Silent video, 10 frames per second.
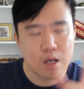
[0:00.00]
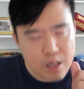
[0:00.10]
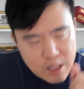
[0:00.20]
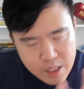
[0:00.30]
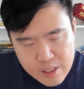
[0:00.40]

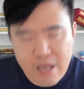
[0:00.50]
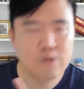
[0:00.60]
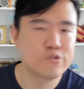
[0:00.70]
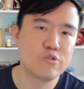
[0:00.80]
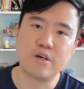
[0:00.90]
it can
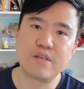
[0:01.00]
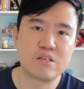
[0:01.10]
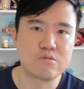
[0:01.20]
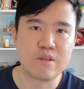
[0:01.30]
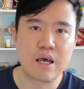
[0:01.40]
also
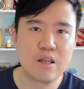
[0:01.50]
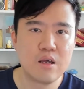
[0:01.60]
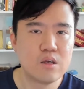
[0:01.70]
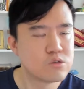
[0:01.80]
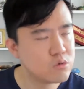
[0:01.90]
attest to that.
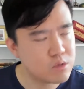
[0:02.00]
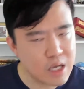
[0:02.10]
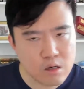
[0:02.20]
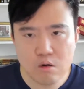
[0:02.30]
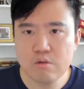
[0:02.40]
So
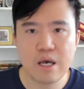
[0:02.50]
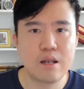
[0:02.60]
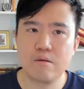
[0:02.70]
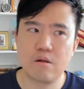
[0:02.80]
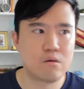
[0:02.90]
they know
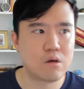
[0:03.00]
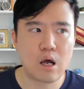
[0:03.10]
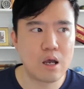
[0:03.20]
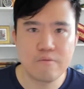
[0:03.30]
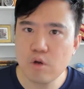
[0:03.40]
that
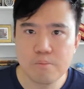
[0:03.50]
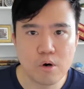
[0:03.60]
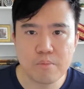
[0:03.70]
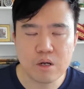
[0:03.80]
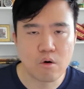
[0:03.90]
I have not
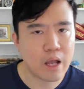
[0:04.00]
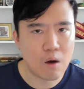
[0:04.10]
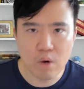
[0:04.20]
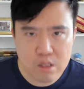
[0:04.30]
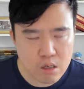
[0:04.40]
bought Bitcoin. I
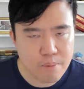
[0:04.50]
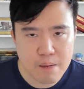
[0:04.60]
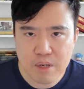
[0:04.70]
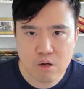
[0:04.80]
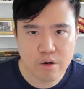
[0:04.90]
wanted to buy
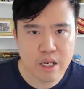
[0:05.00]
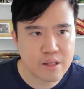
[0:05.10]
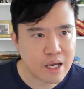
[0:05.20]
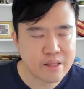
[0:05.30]
Bitcoin at